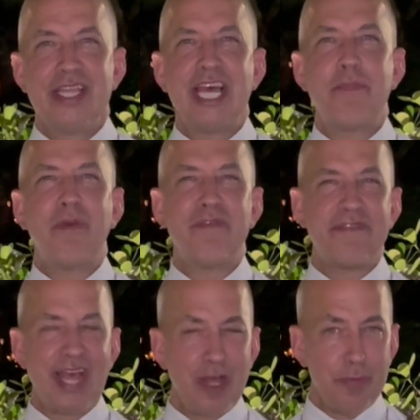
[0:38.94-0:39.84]
that
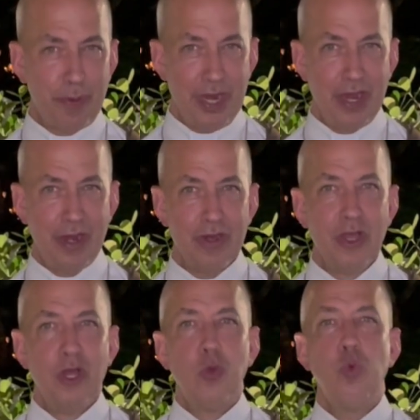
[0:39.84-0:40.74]
profound prayer
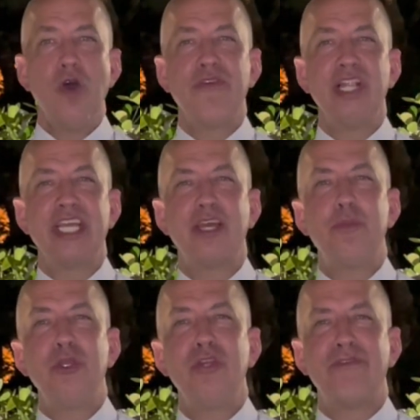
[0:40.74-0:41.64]
woven like a
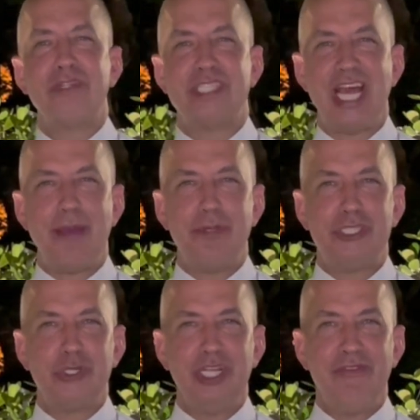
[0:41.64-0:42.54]
beautiful
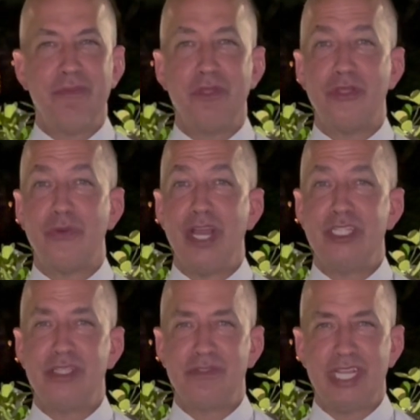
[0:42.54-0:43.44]
tapestry from the
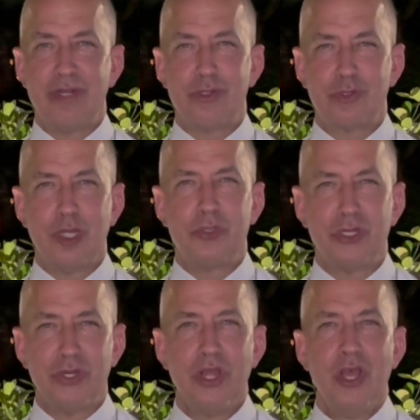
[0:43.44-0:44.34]
threads of sacred
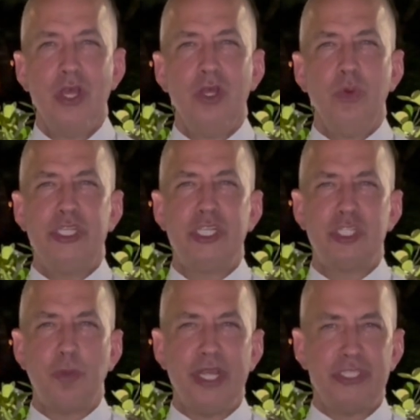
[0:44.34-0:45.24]
scripture, which
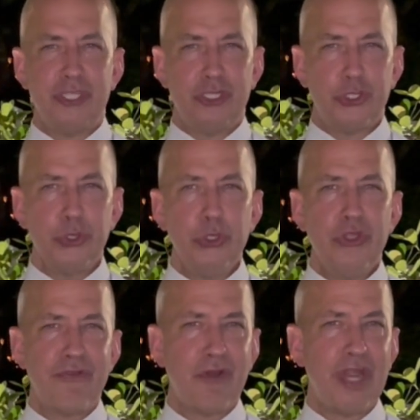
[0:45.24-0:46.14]
expressed the truth
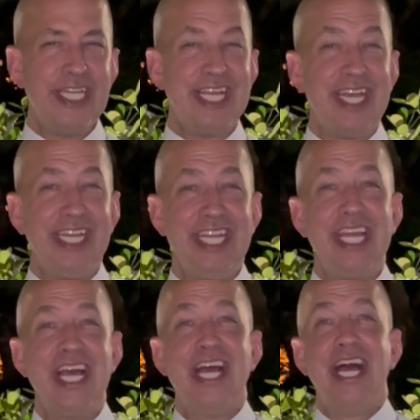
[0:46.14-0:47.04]
of her identity
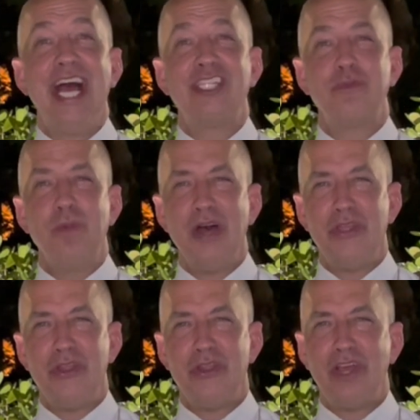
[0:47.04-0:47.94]
as
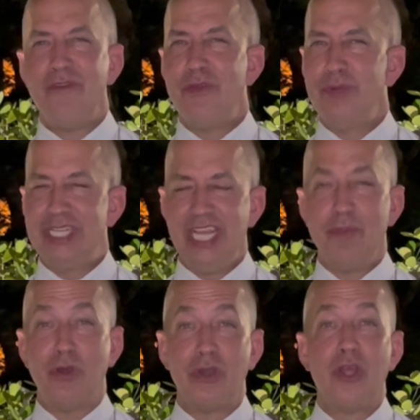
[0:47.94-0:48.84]
Mother of the
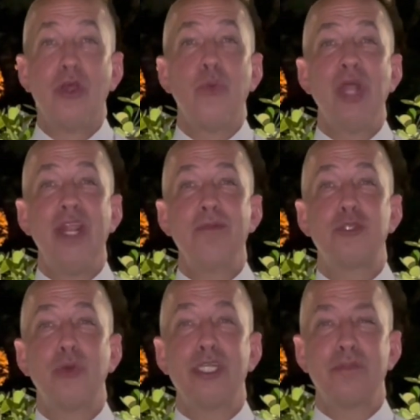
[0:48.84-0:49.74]
Redeemer,
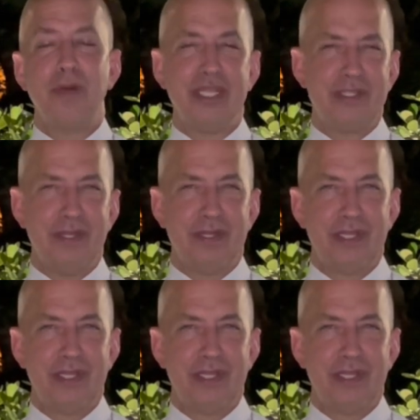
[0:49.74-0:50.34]
Redemptoris Mater.